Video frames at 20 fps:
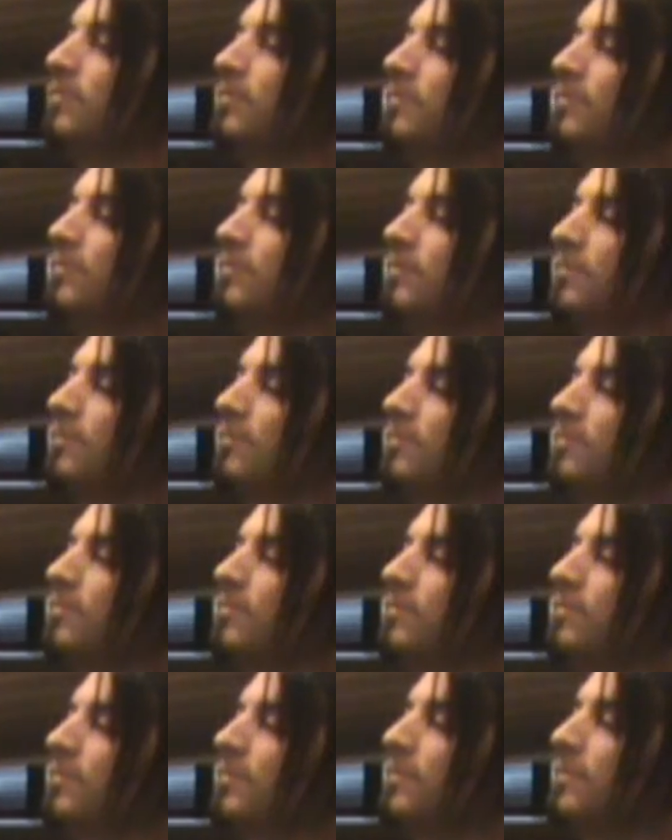
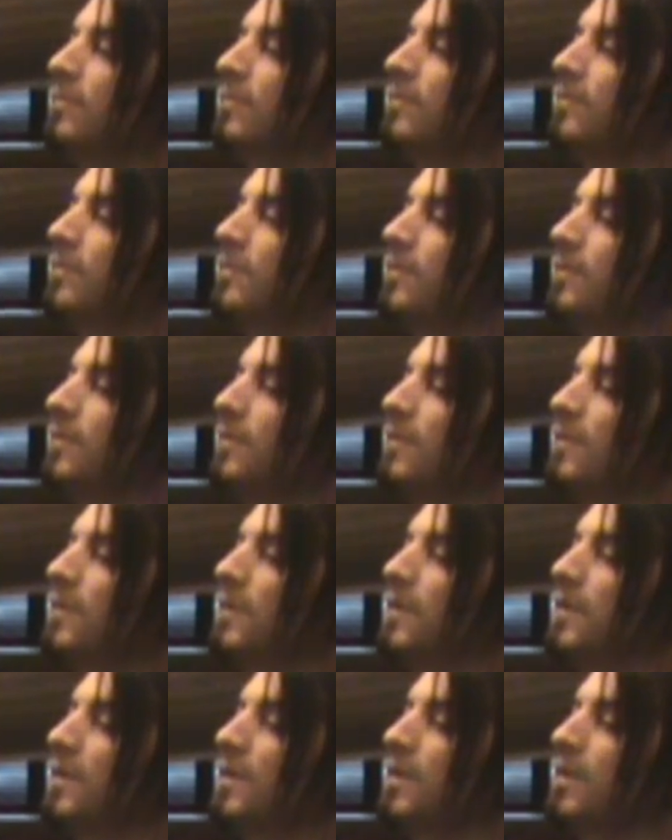
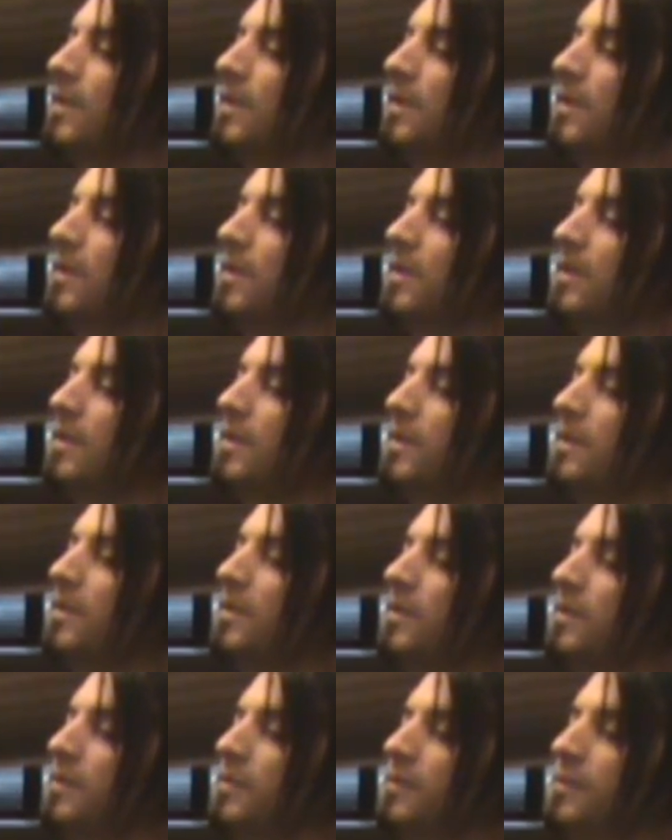
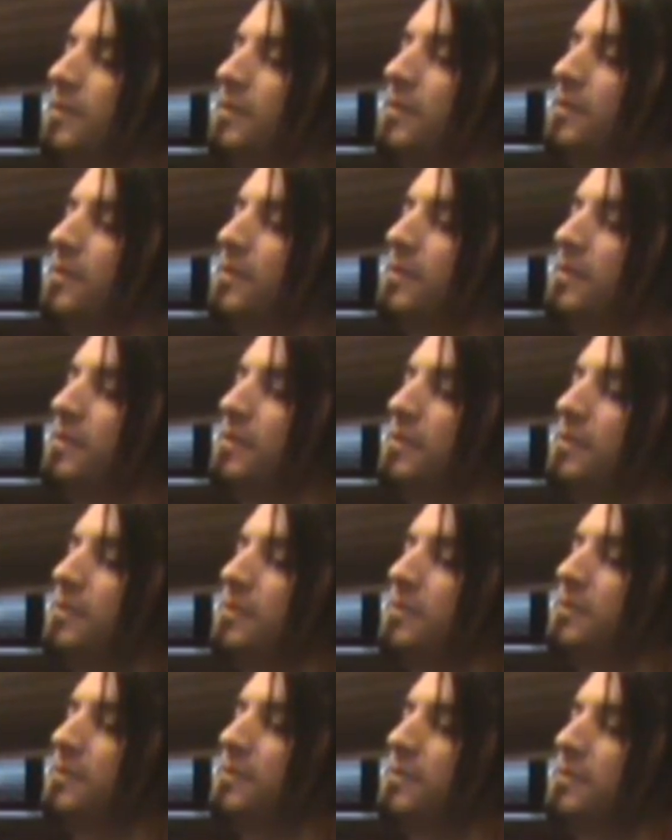
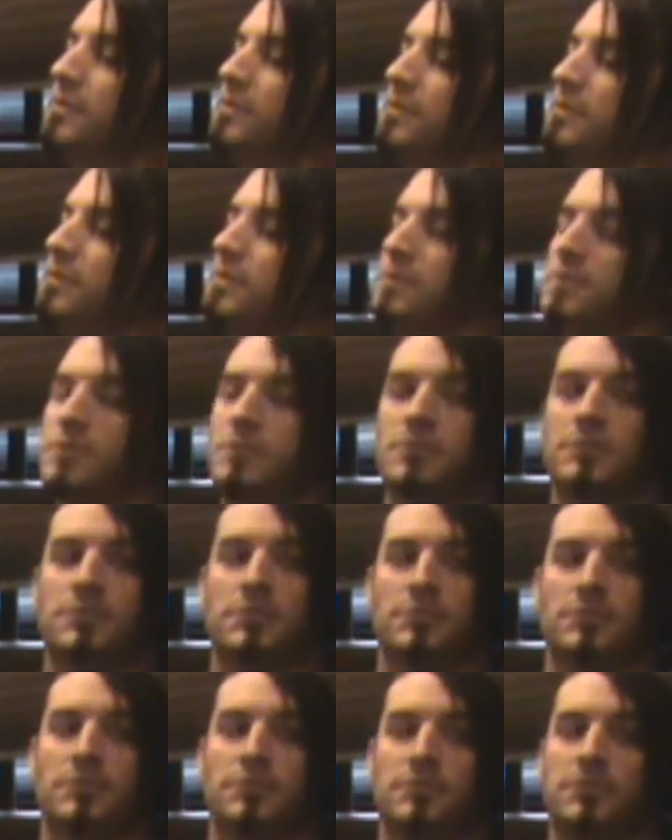
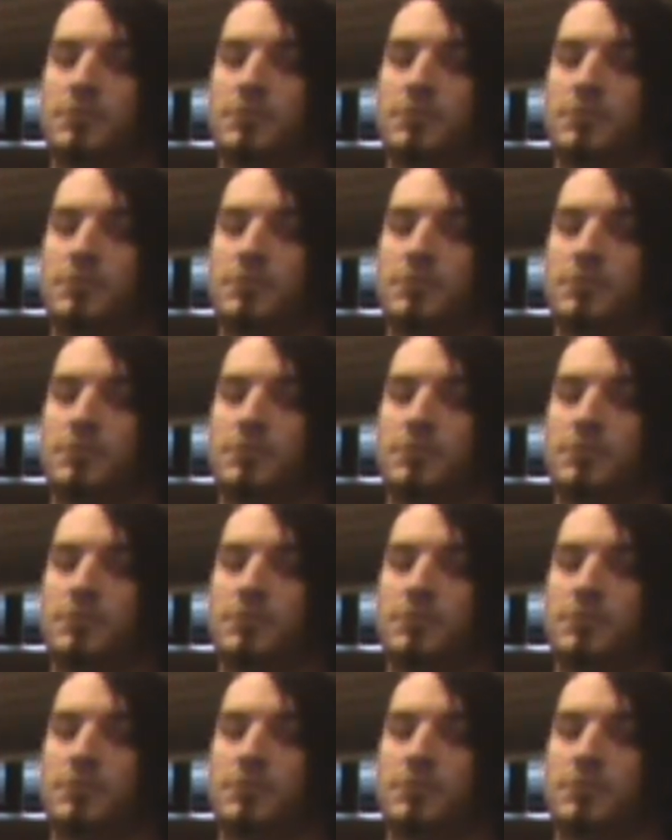(not speaking)